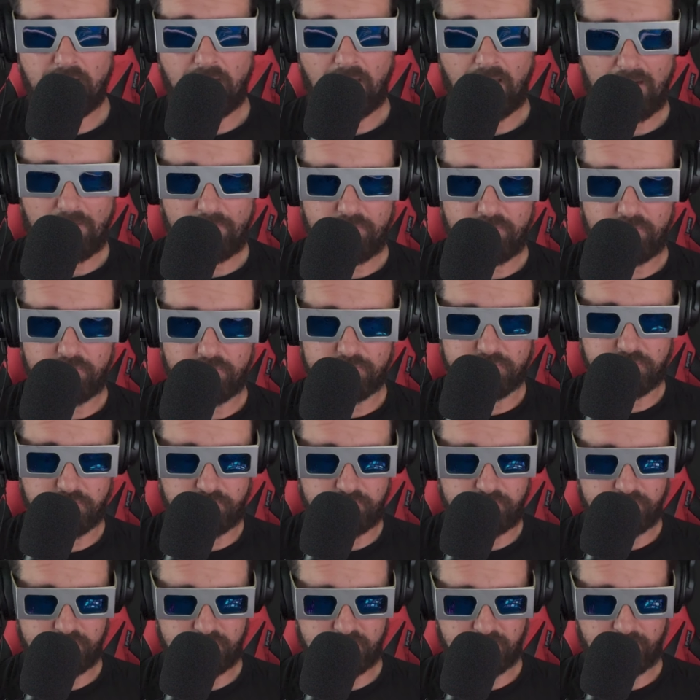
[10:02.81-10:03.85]
How are we going to
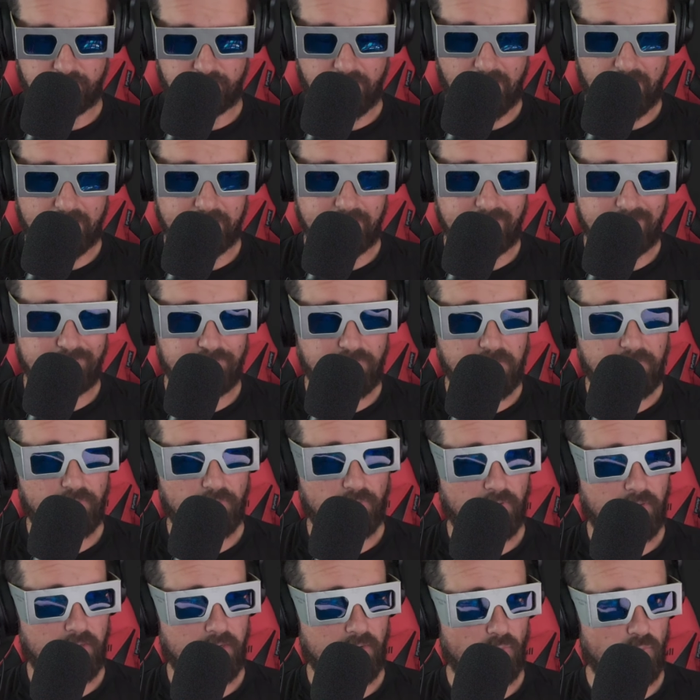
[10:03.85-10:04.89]
combat it? And
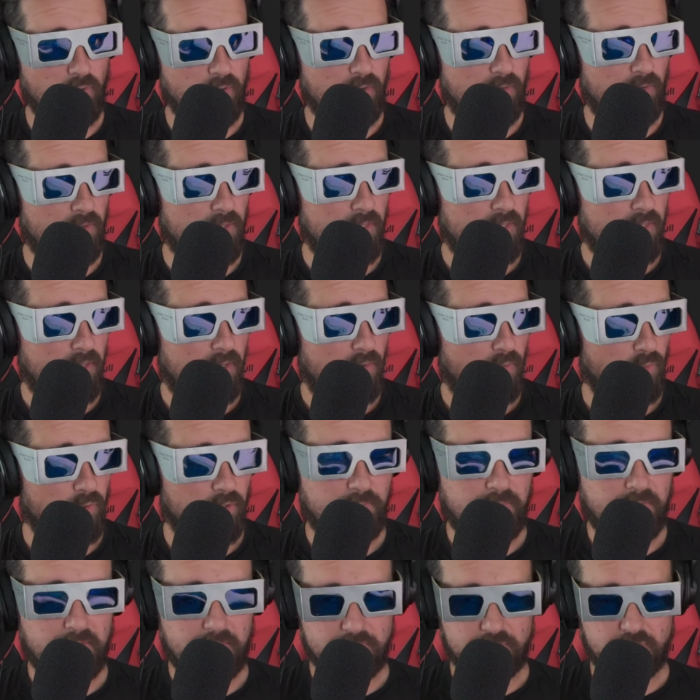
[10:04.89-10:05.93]
people are like, well, we're
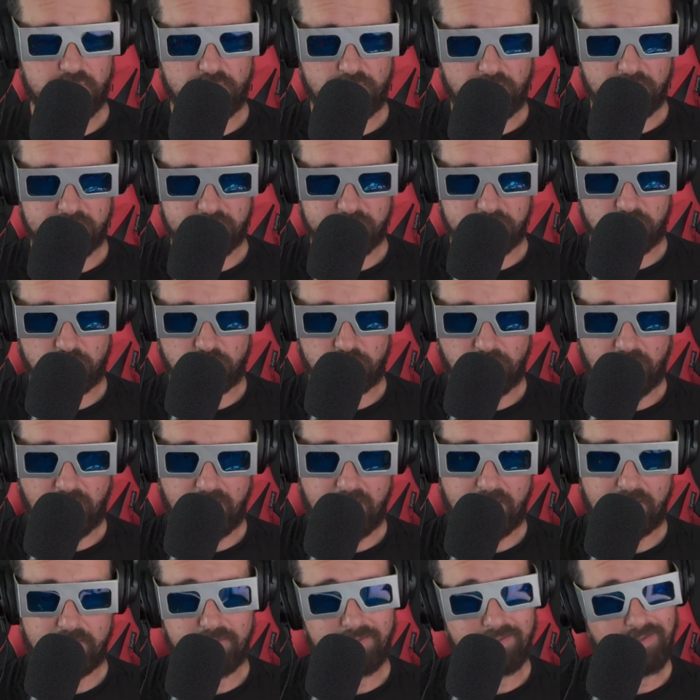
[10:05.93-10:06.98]
going to be able to do this and do
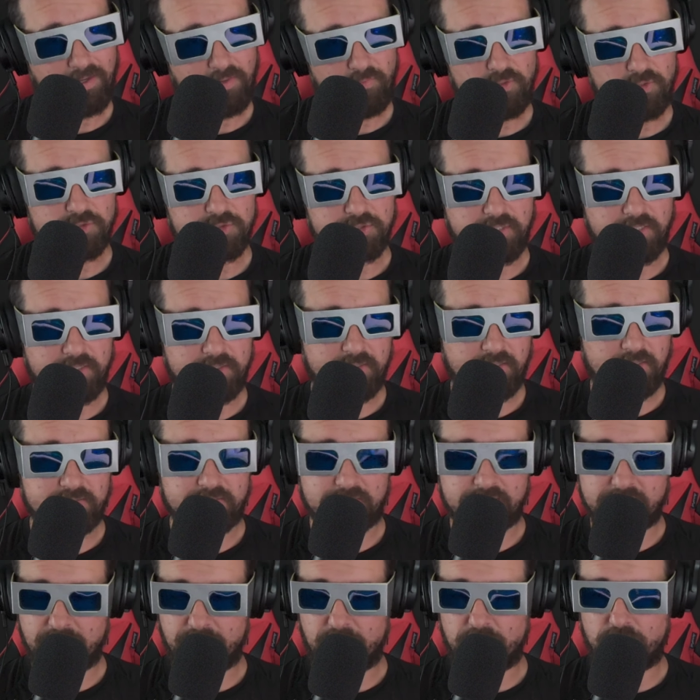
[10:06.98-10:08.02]
that. And I will say this
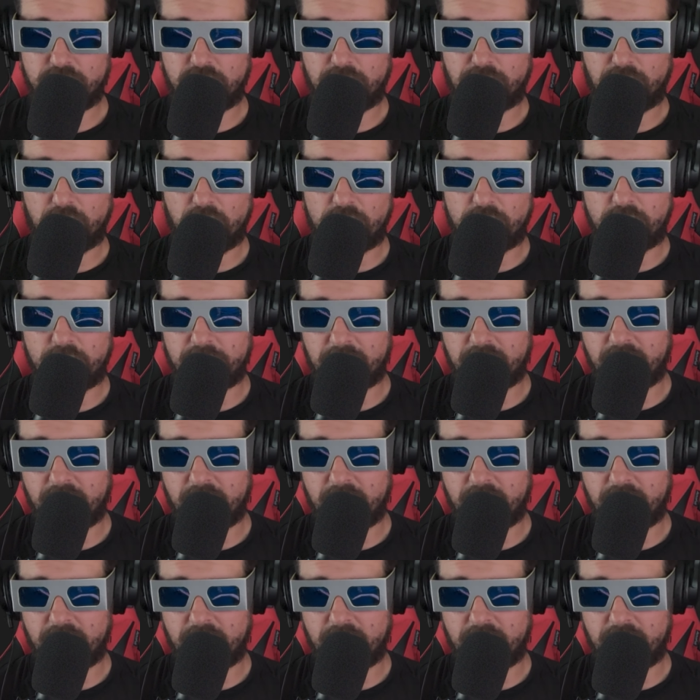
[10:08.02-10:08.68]
because I'm going to do a program